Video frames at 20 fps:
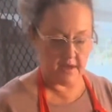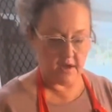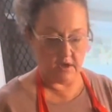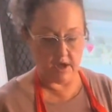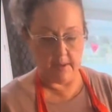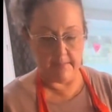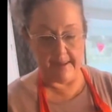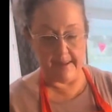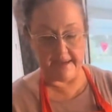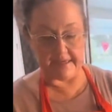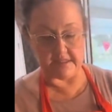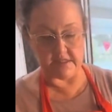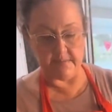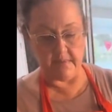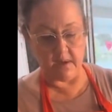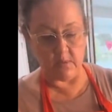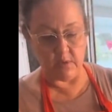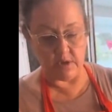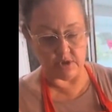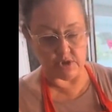think I'll go back to
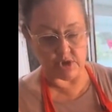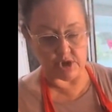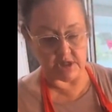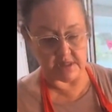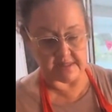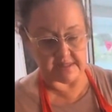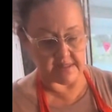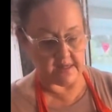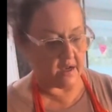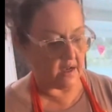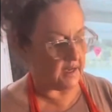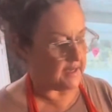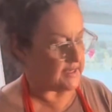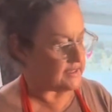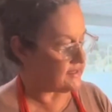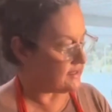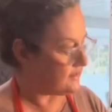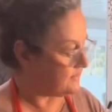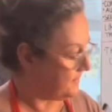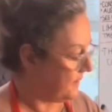my Wilshire
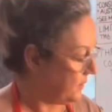size,